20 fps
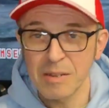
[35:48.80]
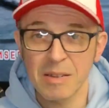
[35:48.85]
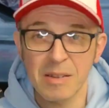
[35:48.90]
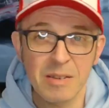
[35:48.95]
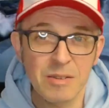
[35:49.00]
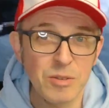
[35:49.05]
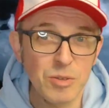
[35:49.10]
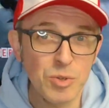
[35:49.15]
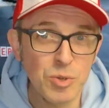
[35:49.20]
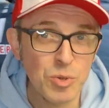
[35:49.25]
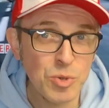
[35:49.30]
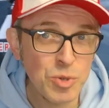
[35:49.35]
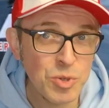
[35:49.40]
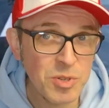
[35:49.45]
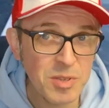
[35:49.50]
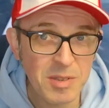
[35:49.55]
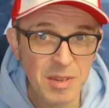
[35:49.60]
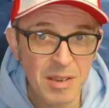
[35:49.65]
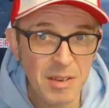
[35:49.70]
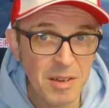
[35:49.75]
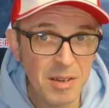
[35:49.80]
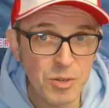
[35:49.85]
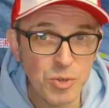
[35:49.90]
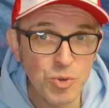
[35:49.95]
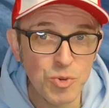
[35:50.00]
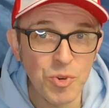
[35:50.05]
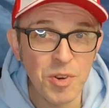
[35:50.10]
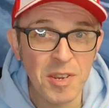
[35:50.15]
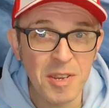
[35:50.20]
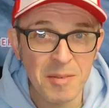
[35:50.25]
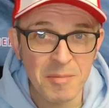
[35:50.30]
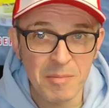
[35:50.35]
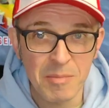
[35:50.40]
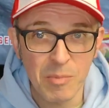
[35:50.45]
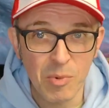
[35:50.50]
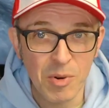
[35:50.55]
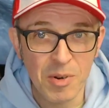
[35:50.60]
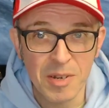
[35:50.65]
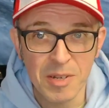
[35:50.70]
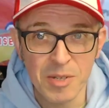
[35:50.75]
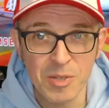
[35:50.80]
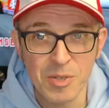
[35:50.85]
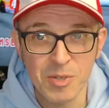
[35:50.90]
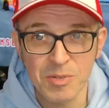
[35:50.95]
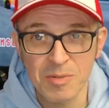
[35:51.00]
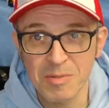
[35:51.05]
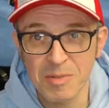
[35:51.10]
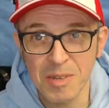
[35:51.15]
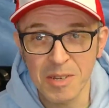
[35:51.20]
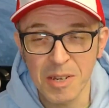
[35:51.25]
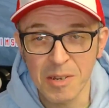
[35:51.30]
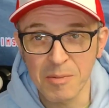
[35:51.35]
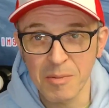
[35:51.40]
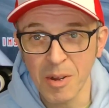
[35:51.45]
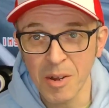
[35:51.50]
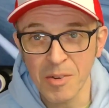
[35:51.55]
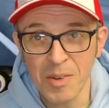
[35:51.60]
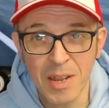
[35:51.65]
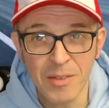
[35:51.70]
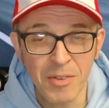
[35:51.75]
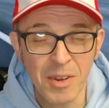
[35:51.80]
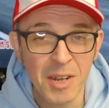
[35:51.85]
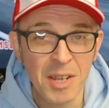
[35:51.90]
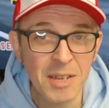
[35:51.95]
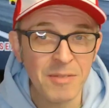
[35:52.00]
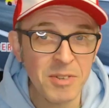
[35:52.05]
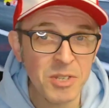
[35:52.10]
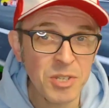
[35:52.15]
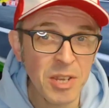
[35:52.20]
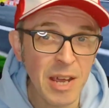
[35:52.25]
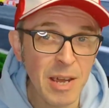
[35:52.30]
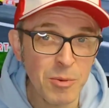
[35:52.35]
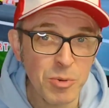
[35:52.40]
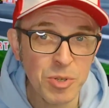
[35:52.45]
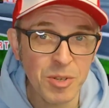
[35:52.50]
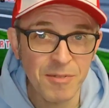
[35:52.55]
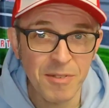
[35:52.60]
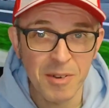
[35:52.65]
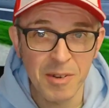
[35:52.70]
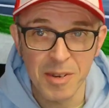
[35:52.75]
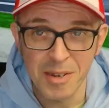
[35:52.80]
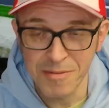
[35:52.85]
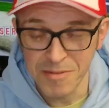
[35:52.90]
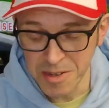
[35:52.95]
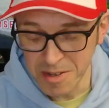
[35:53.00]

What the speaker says: It's just a dream what he's, you know, I'd never leave his house if I lived